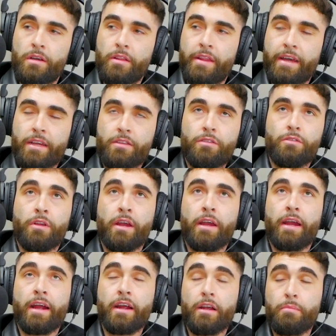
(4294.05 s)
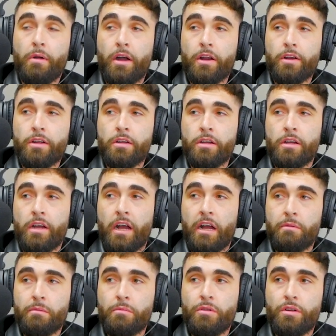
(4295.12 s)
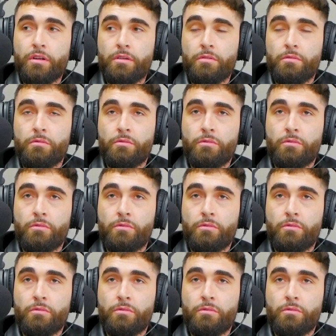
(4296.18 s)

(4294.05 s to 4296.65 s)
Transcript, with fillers: Like, dude, Harry Potter. I remember